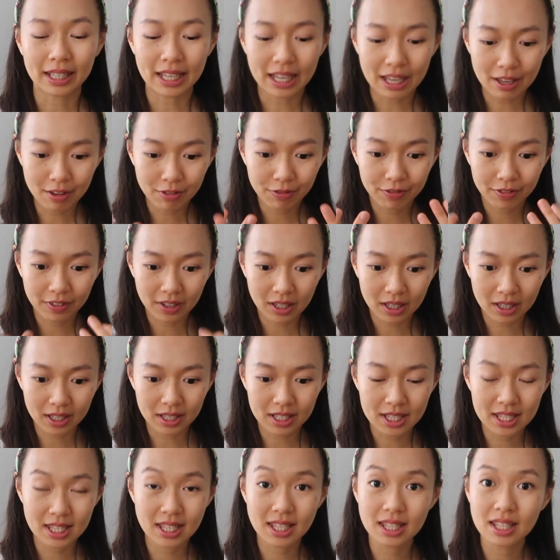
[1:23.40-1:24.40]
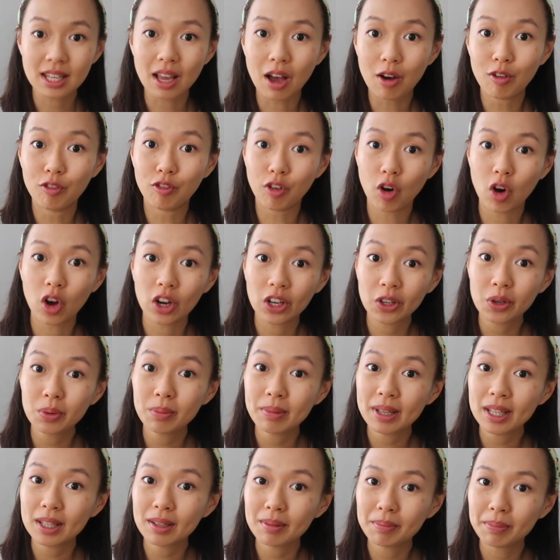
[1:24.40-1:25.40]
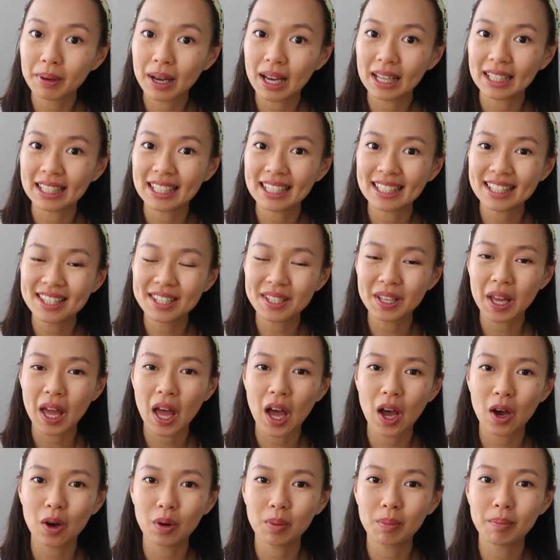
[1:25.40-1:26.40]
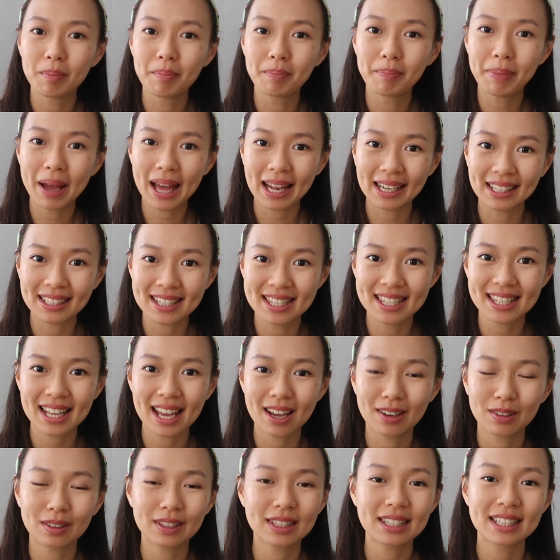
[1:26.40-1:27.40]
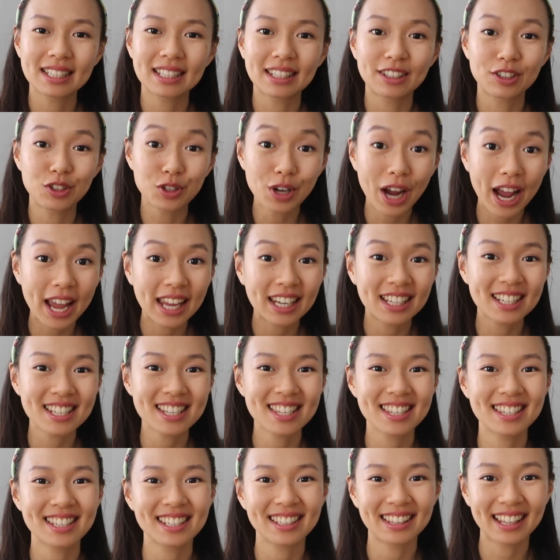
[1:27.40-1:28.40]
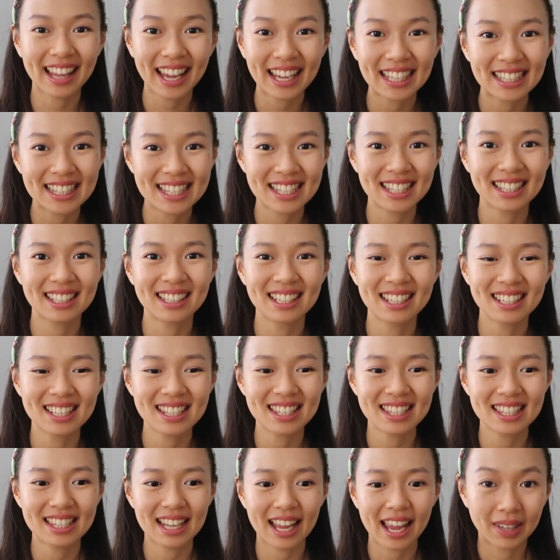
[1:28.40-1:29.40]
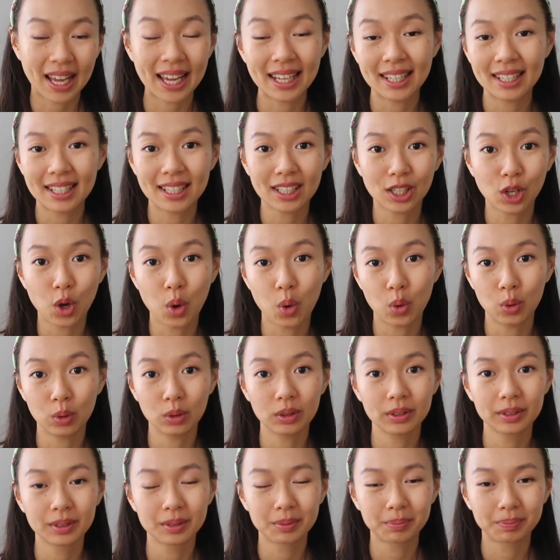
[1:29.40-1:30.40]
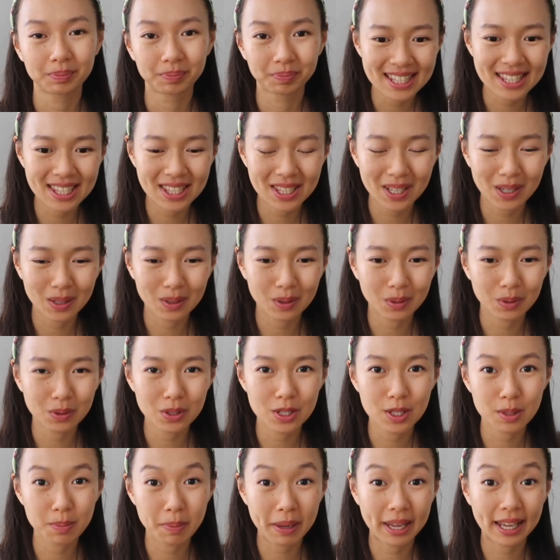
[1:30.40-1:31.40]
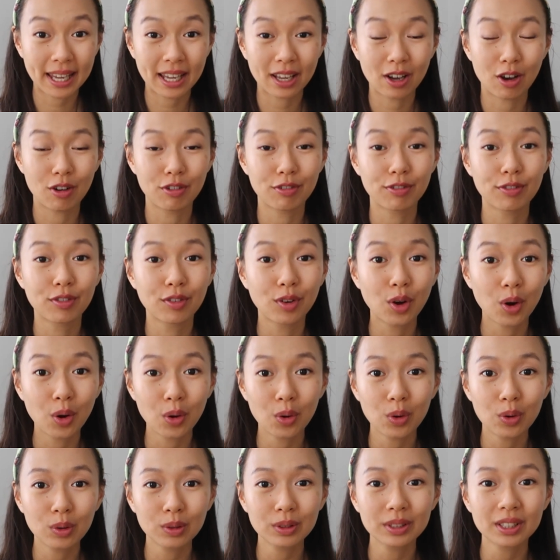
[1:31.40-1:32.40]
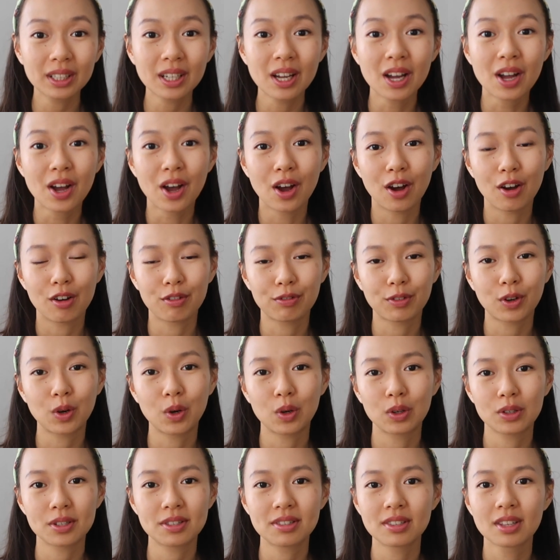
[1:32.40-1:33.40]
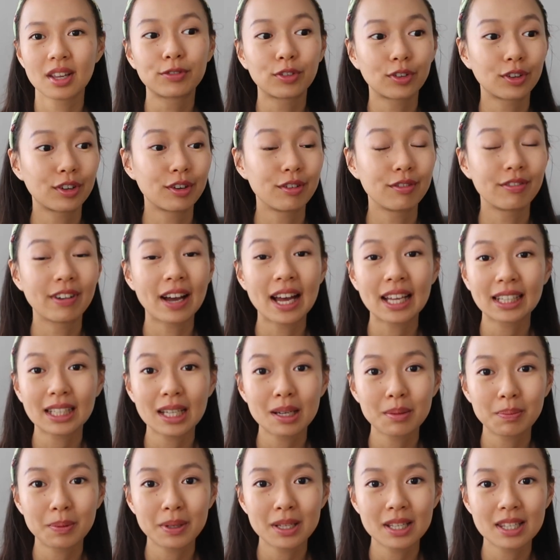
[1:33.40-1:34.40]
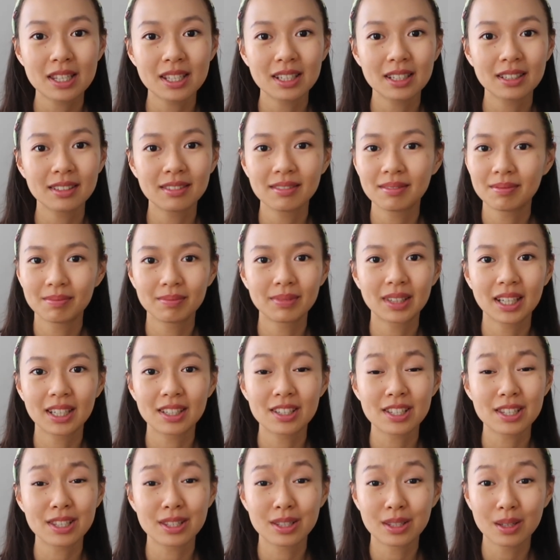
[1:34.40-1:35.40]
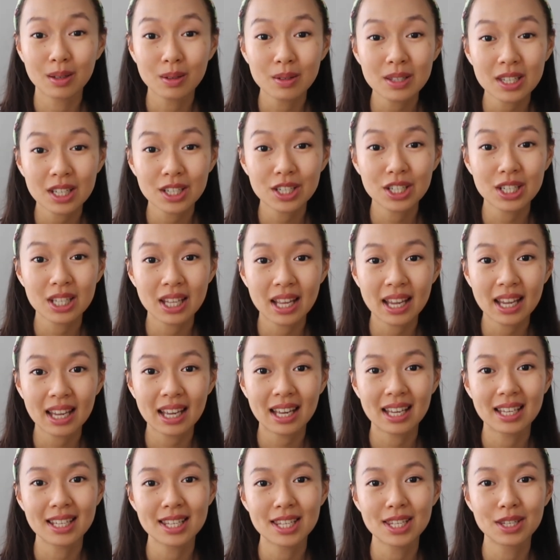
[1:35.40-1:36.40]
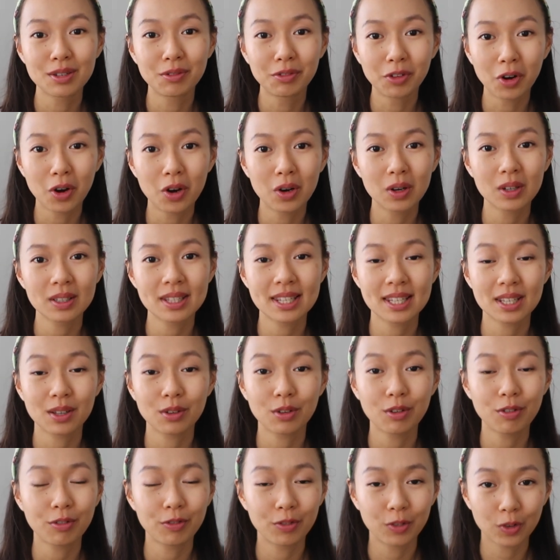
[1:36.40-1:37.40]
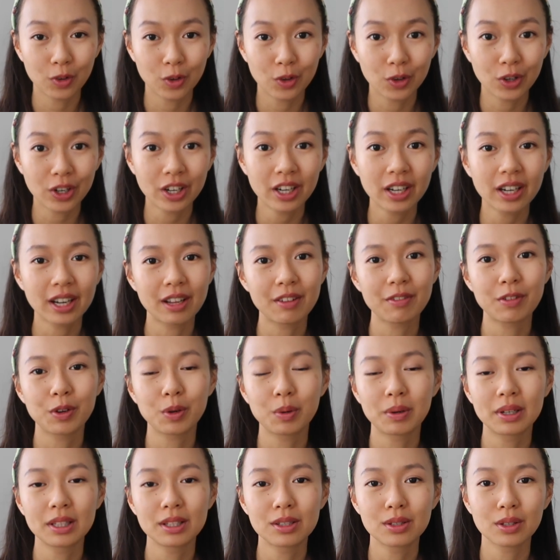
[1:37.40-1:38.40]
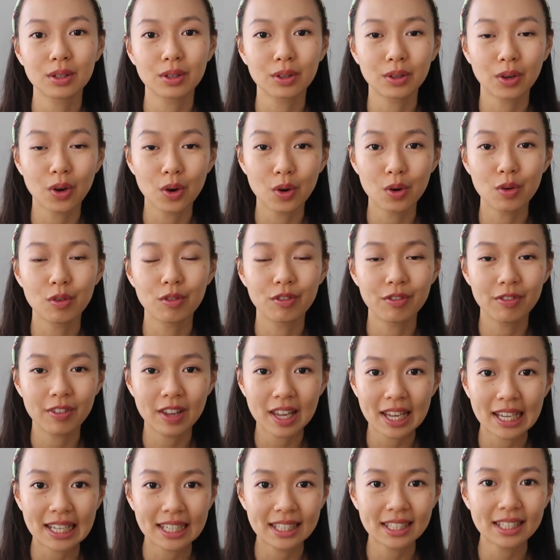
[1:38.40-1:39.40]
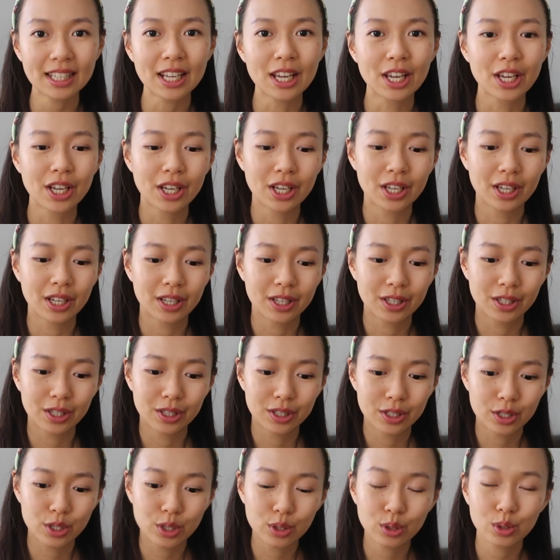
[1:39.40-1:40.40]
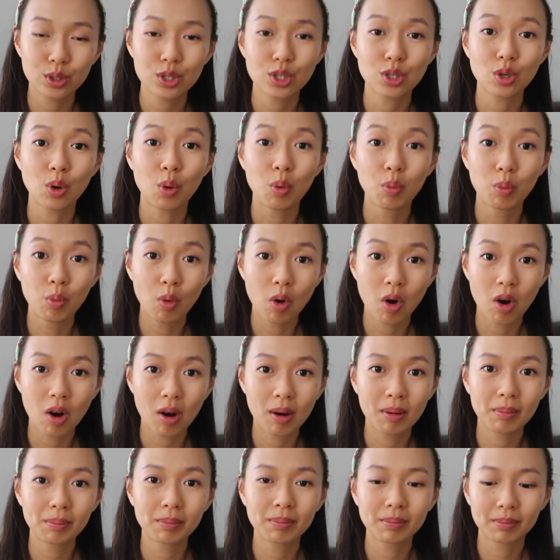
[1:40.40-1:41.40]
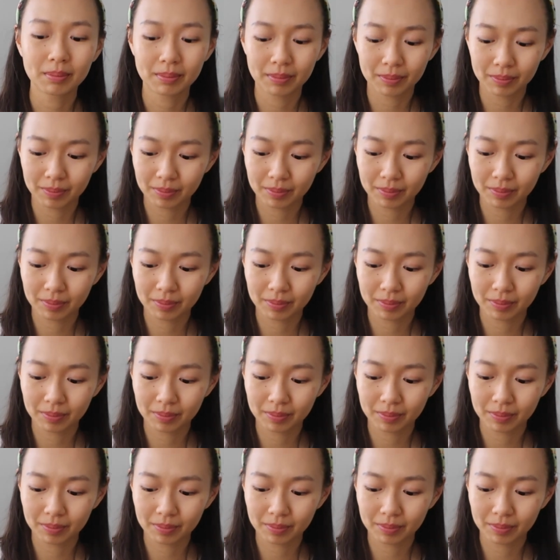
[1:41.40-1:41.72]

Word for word: give us volume in the body to help balance out the dryness, the lightness and the cold. So speaking of cold, of course, for a Vata person, there's no such thing as raw till 4. If you want to go vegan, choose warm,